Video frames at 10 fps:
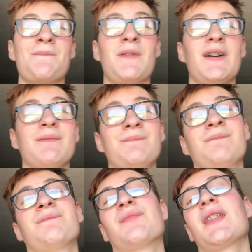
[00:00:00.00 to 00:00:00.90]
But
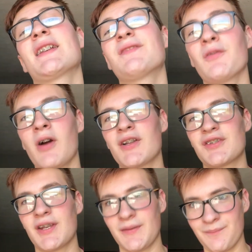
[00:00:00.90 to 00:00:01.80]
thanks for
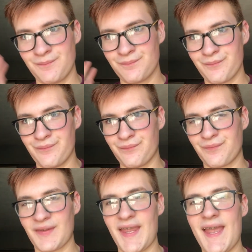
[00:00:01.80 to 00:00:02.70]
watching
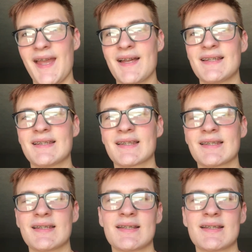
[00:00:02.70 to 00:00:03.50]
and